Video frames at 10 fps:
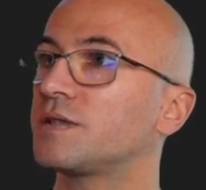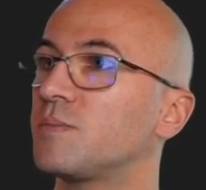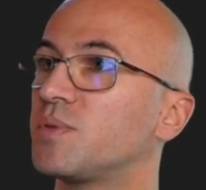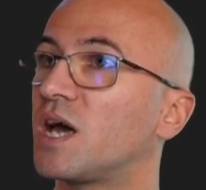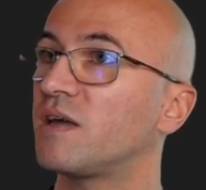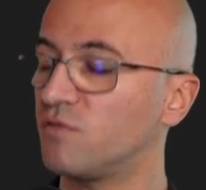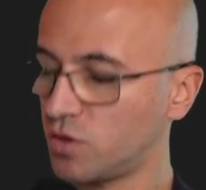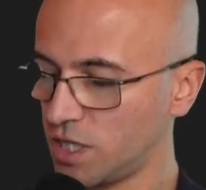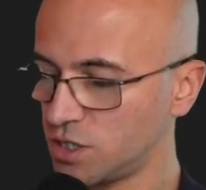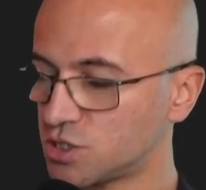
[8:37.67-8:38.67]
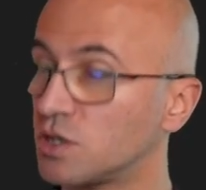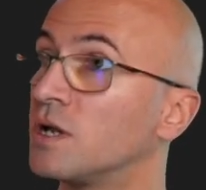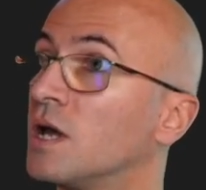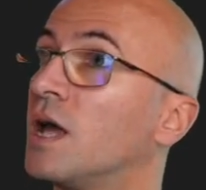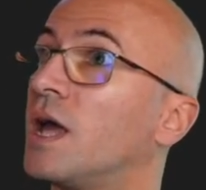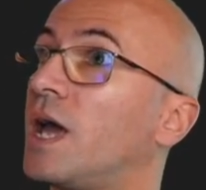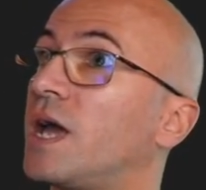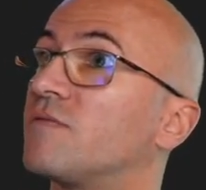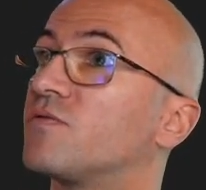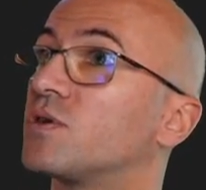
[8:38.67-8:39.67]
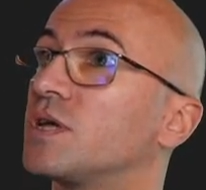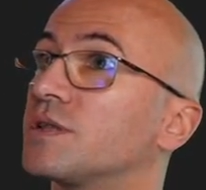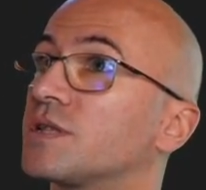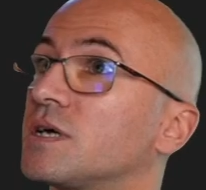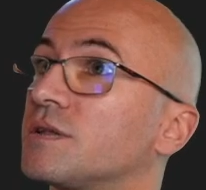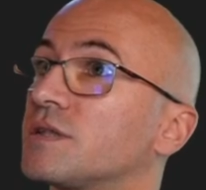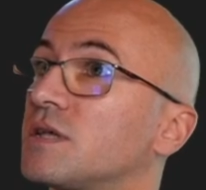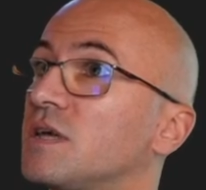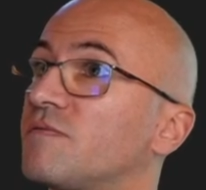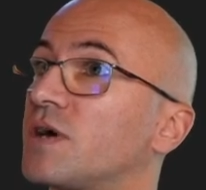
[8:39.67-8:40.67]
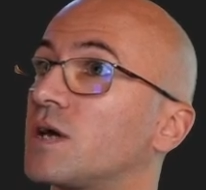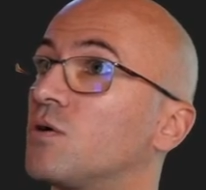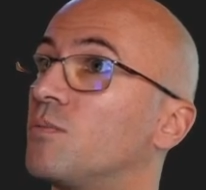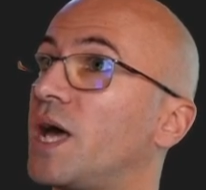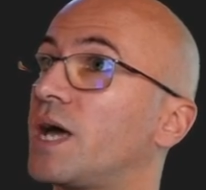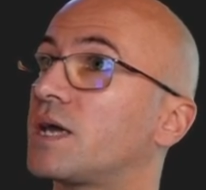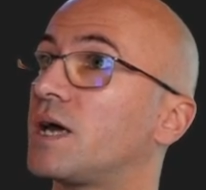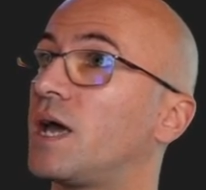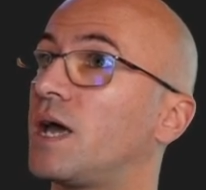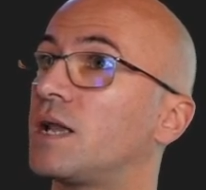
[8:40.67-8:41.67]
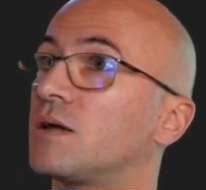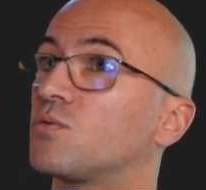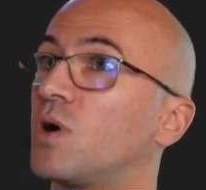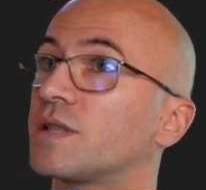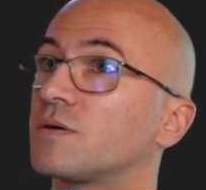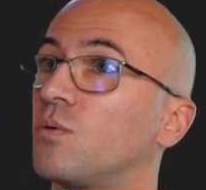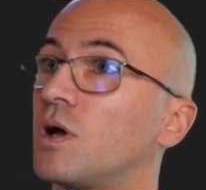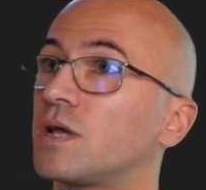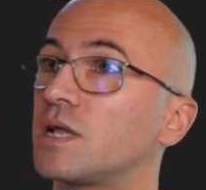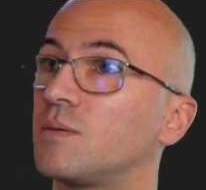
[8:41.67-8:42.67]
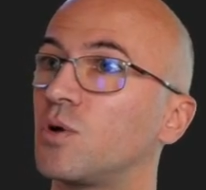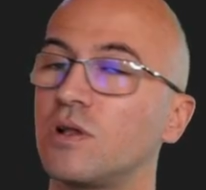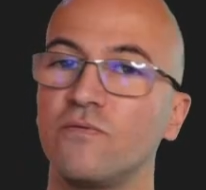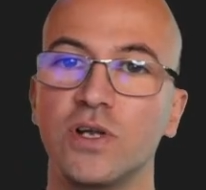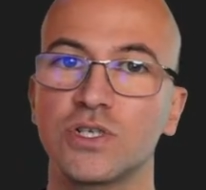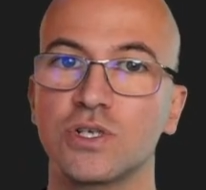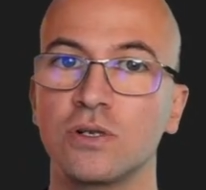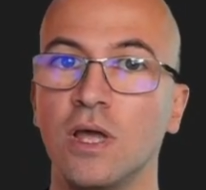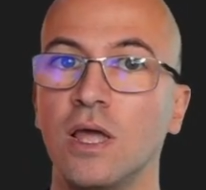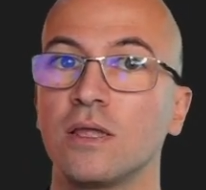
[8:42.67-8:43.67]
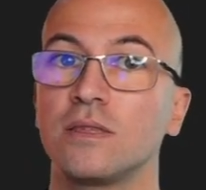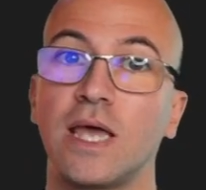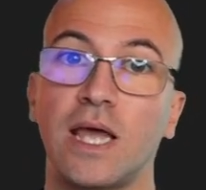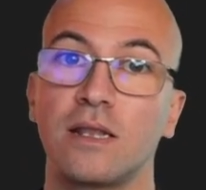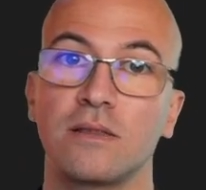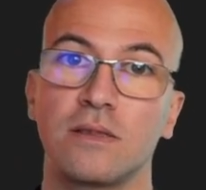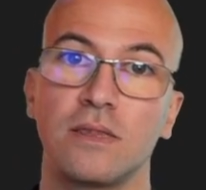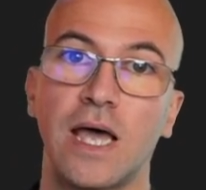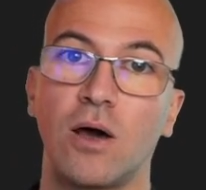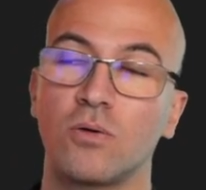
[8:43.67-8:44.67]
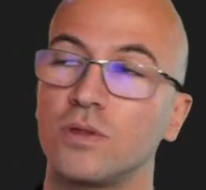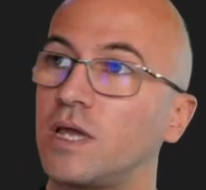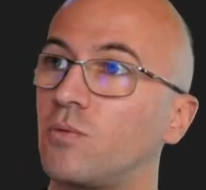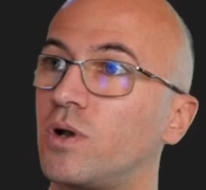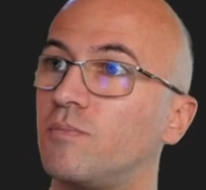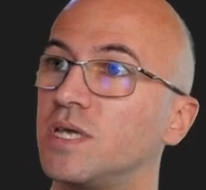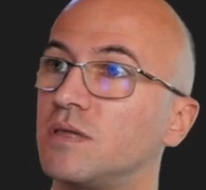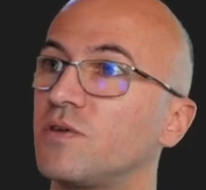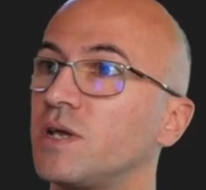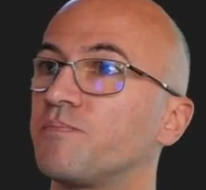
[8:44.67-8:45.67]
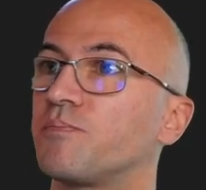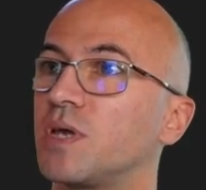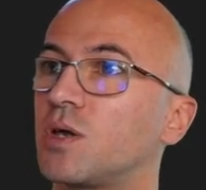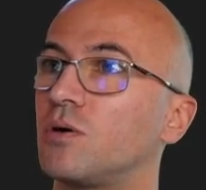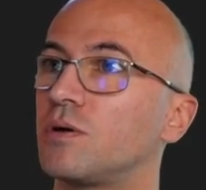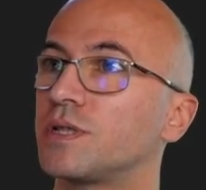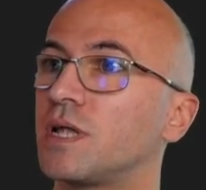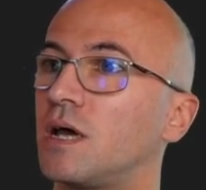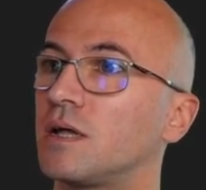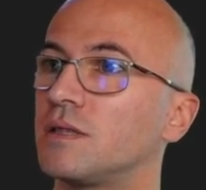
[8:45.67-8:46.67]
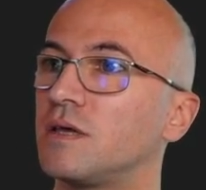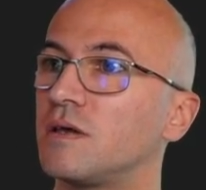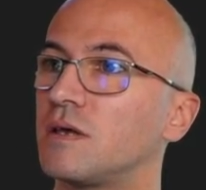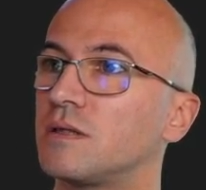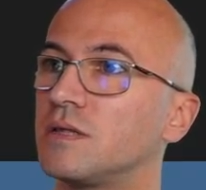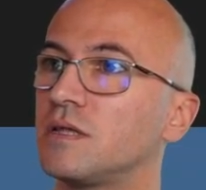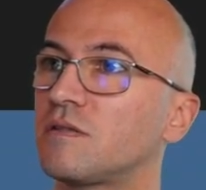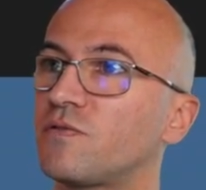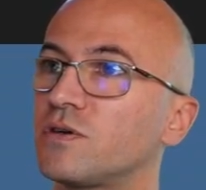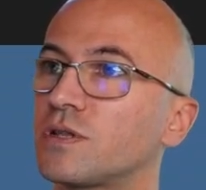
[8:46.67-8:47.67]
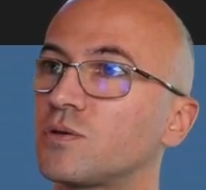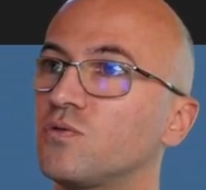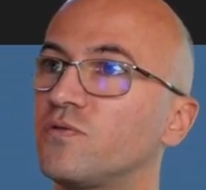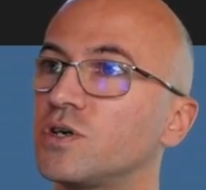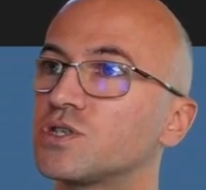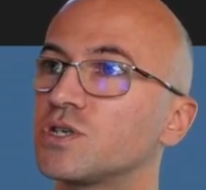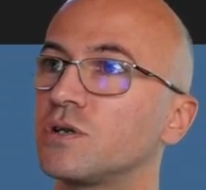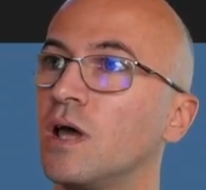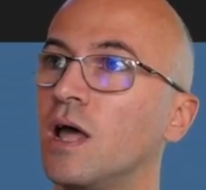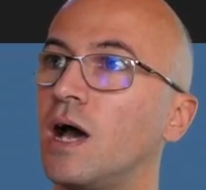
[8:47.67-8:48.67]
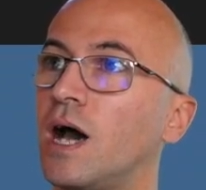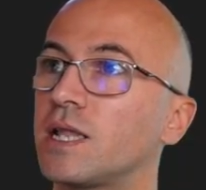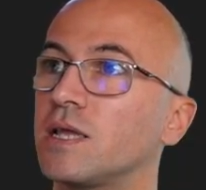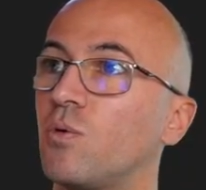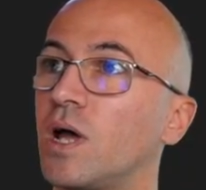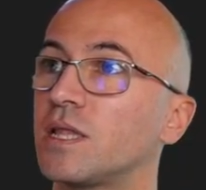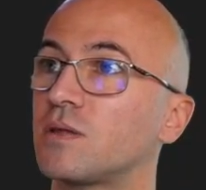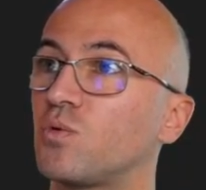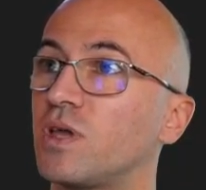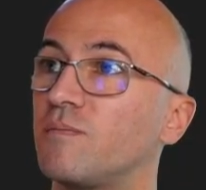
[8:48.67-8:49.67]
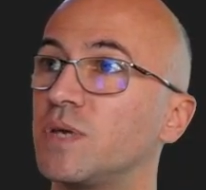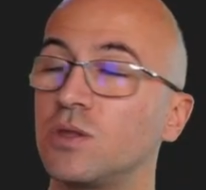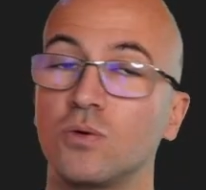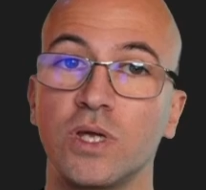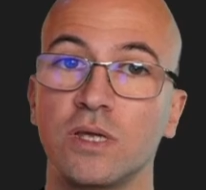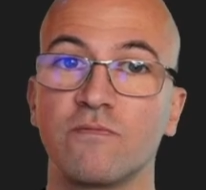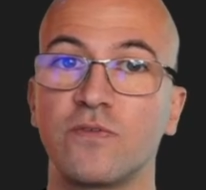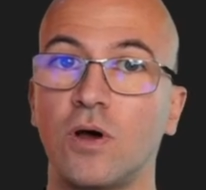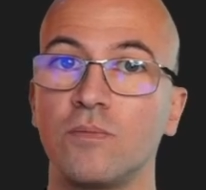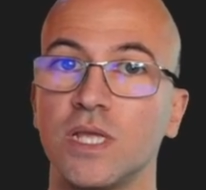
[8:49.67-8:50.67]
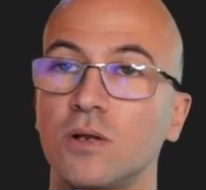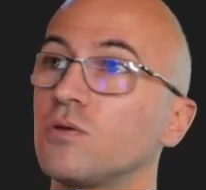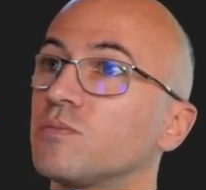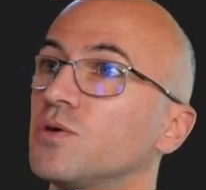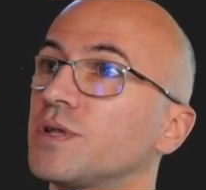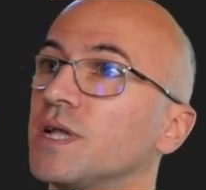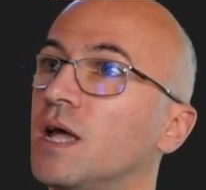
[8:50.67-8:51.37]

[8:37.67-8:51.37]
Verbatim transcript: API invocation. And for instance, if I go back and to ask what are the model version, then now they will be three because uh, the, these first two version are the one that we have been doing from the notebooks.